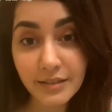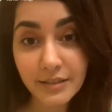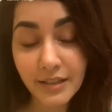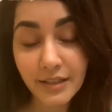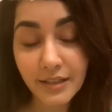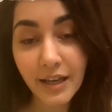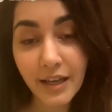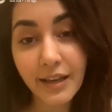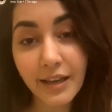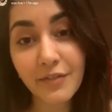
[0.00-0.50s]

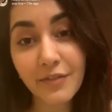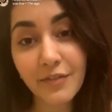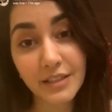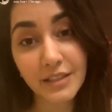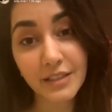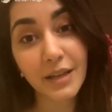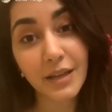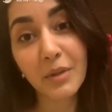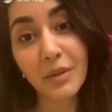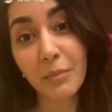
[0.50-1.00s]
I
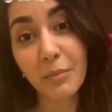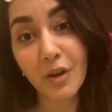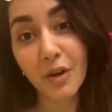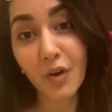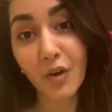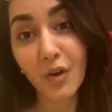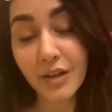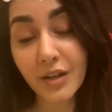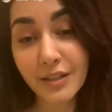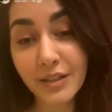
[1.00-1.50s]
FaceTime them a
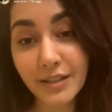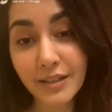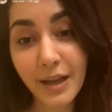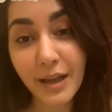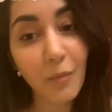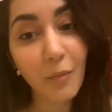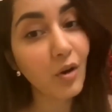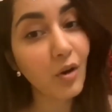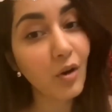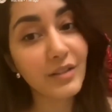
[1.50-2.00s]
lot.
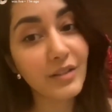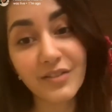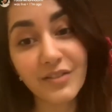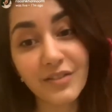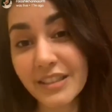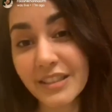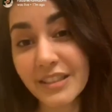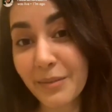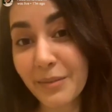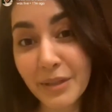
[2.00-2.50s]
I'm always
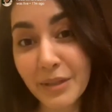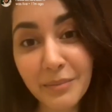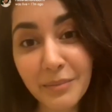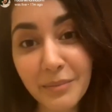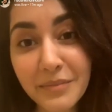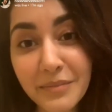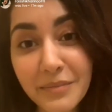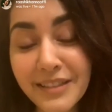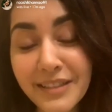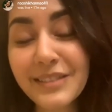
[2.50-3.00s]
FaceTiming
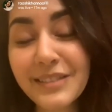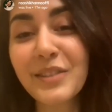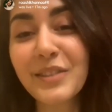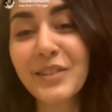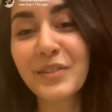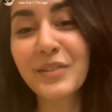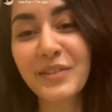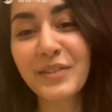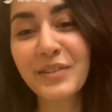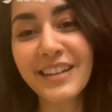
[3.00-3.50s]
them. So
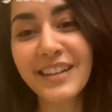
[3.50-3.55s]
